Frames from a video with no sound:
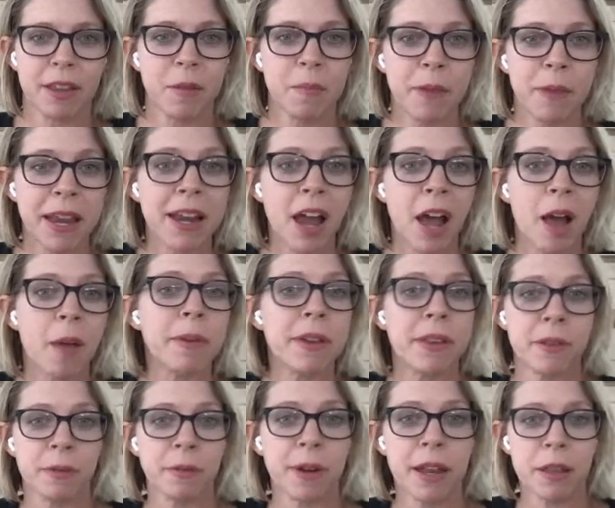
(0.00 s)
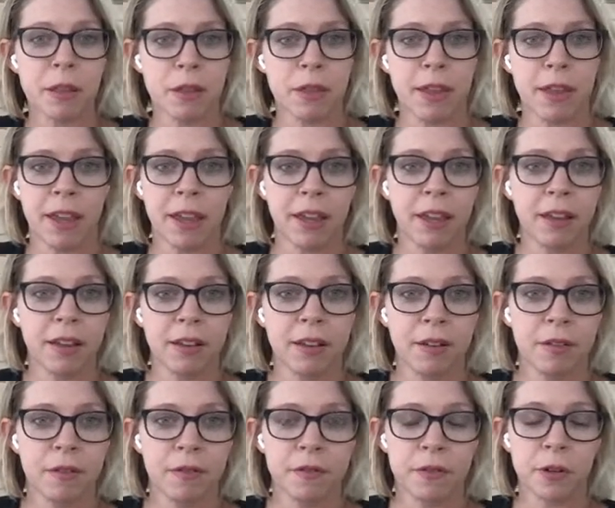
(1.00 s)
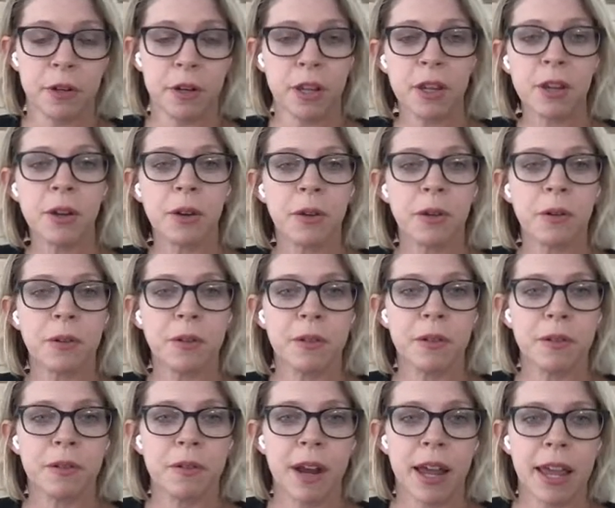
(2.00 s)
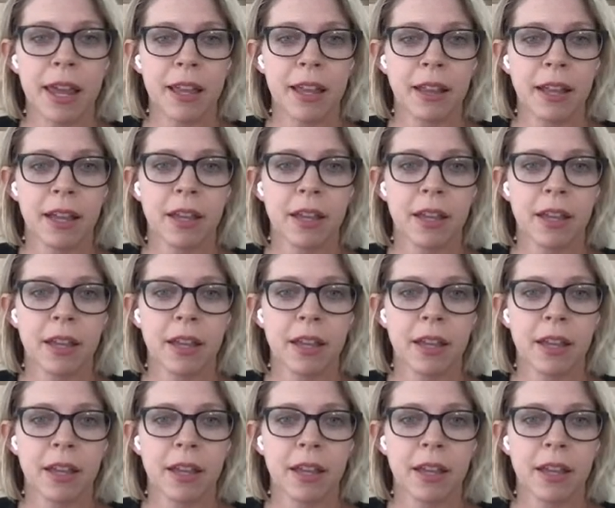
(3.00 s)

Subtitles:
the right thing for you, right?